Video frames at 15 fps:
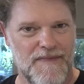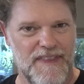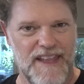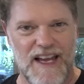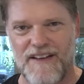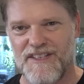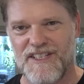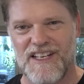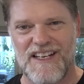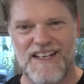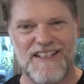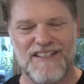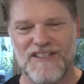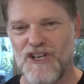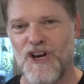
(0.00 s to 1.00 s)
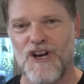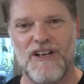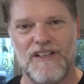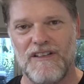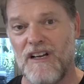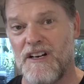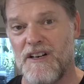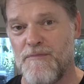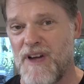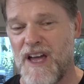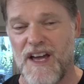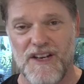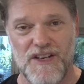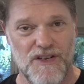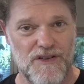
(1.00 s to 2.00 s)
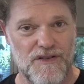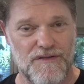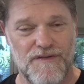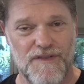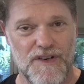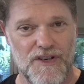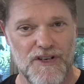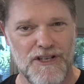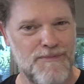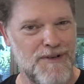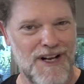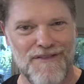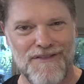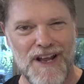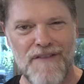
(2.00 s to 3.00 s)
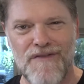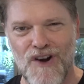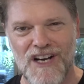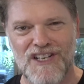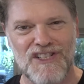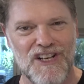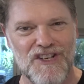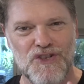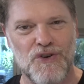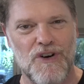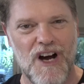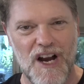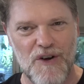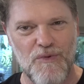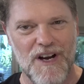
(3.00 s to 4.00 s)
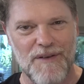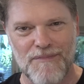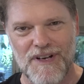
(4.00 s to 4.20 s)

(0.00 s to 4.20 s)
Now I've seen and heard a lot about Youfoodz, but I've never actually tried one